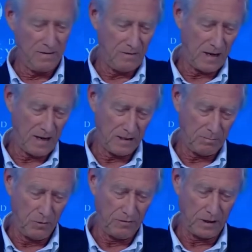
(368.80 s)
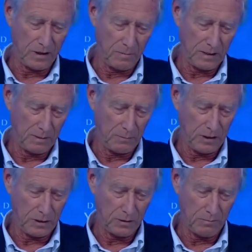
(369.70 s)
that has both economic and
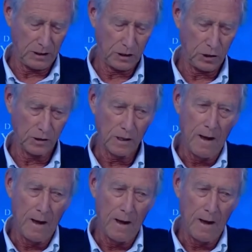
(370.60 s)
political implications.